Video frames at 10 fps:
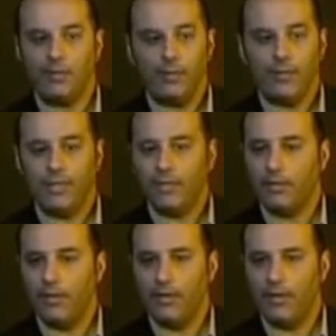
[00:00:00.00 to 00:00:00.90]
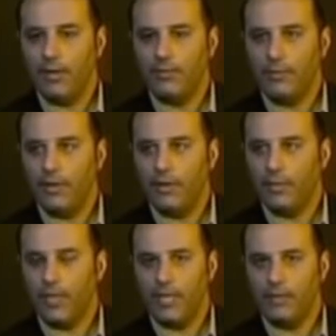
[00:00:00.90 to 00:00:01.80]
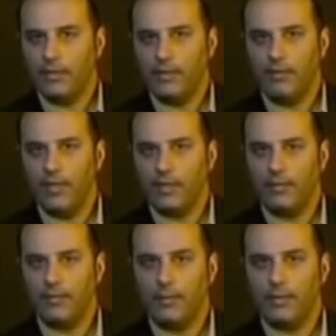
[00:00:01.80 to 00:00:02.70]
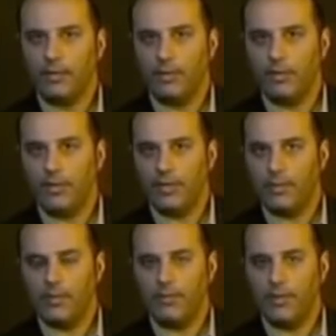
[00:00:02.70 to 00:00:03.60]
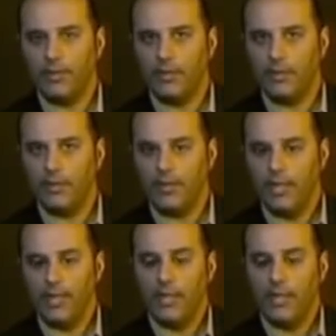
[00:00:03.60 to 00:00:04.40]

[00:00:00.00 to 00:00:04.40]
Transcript: The reptilians are not from other planets, they do not come from other solar systems and visit the Earth.